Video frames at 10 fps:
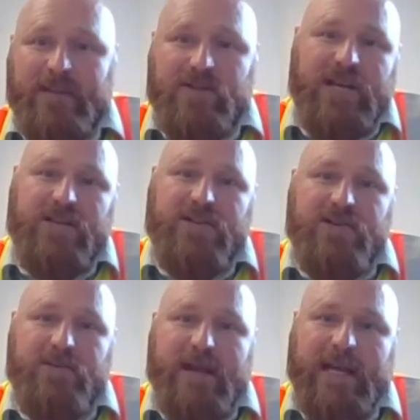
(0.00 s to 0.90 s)
the
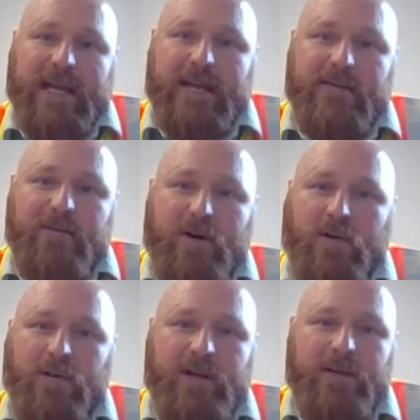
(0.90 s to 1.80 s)
changes you're making and
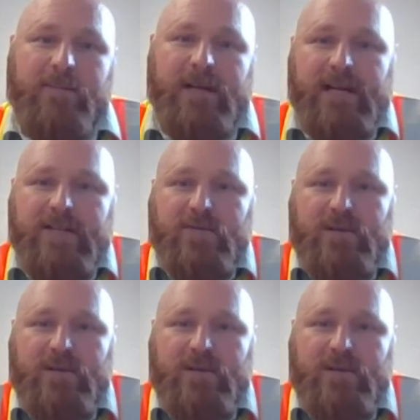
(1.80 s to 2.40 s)
follow the updates,